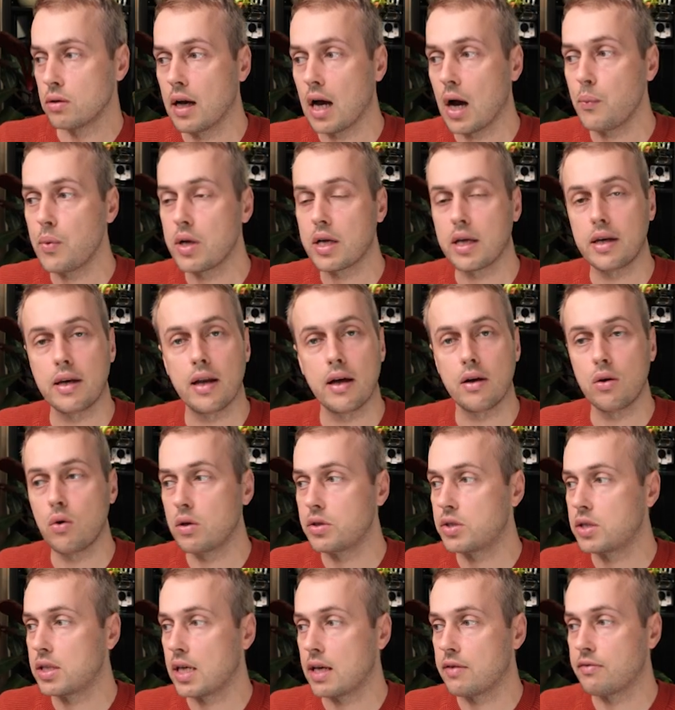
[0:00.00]
And we can now
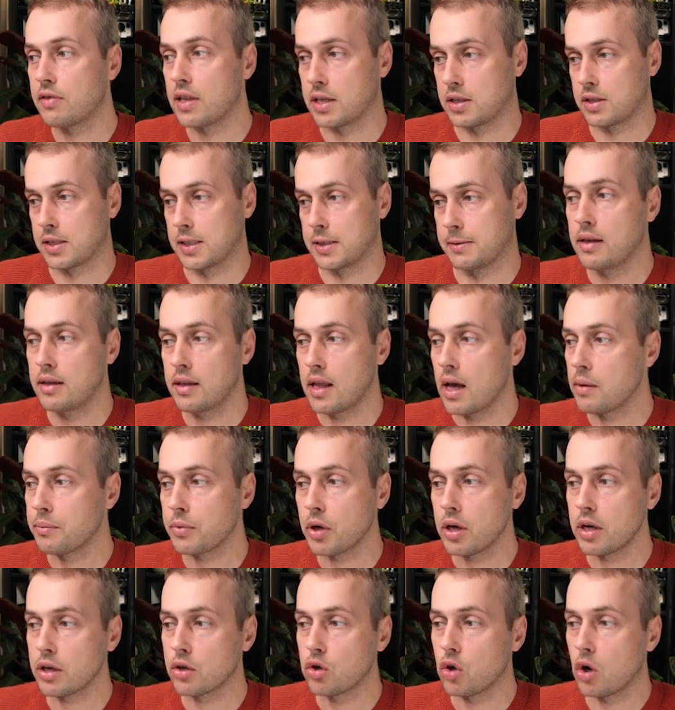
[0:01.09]
save this. Now I'm
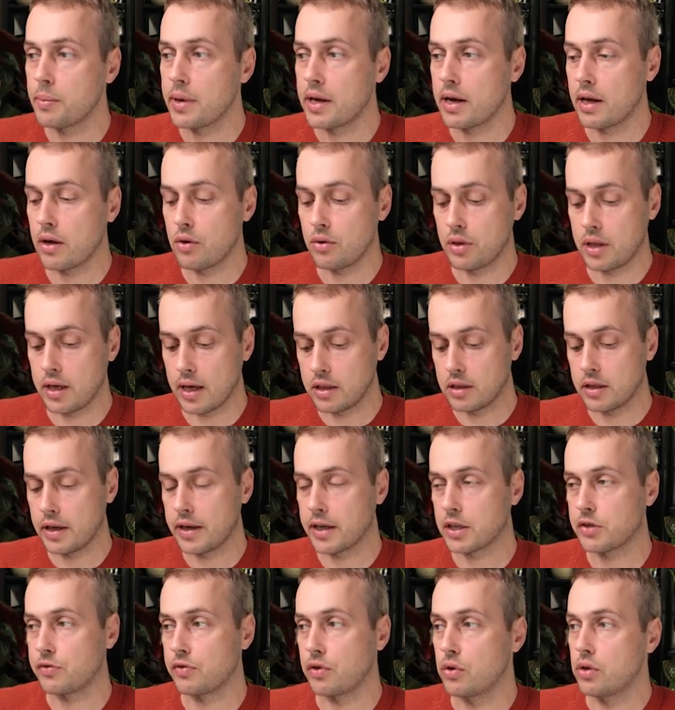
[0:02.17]
going to comment out the
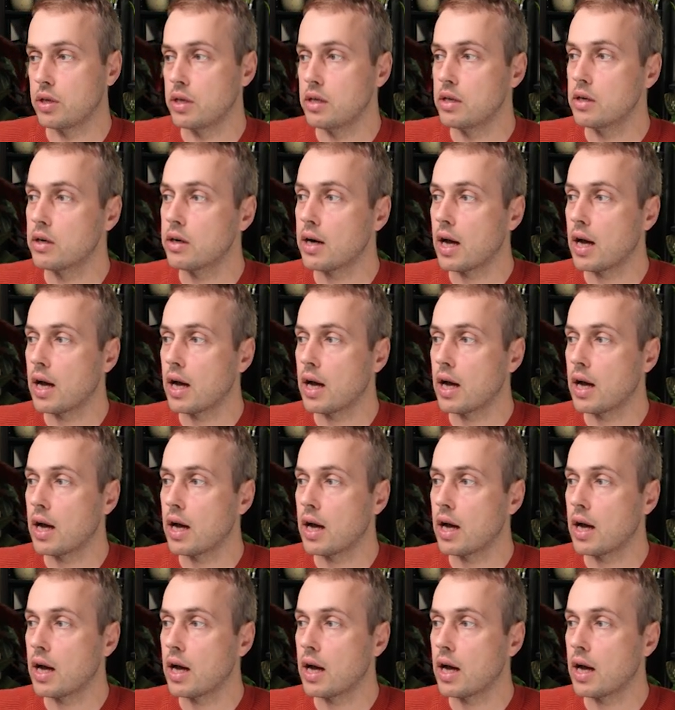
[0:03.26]
index view here